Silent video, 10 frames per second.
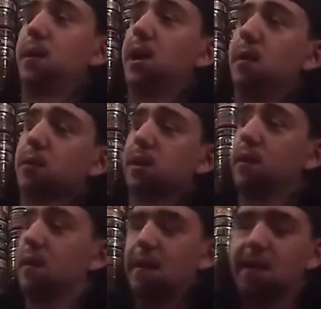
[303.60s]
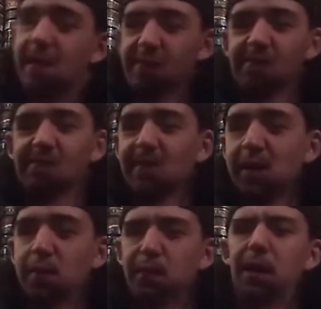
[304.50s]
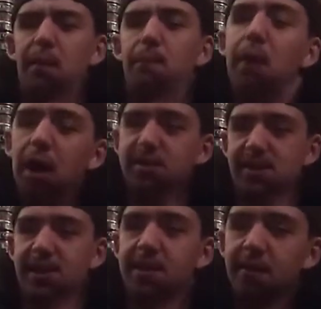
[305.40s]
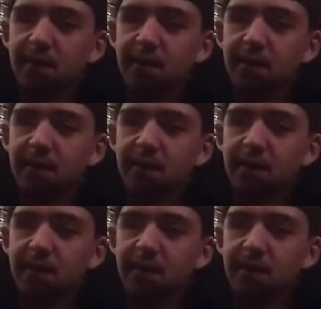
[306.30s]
man, I'm good. Being a little pussy.